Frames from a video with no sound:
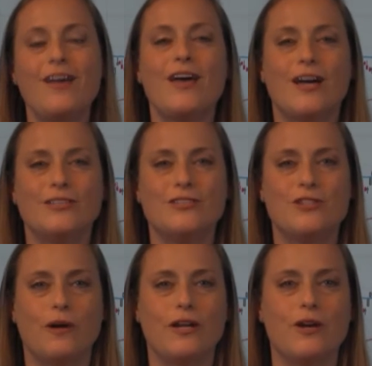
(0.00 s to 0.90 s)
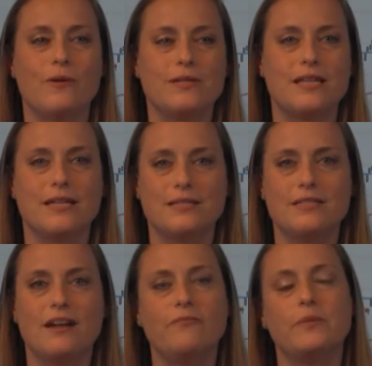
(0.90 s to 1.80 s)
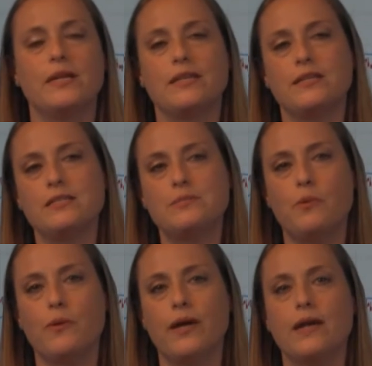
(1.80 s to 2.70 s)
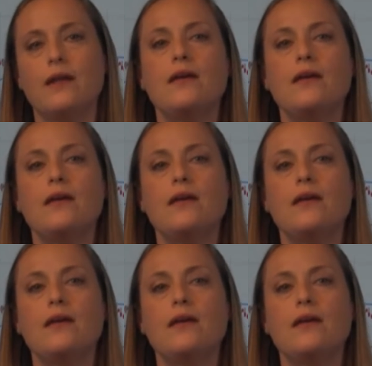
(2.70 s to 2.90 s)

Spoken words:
And so I know it's tough, but at this point,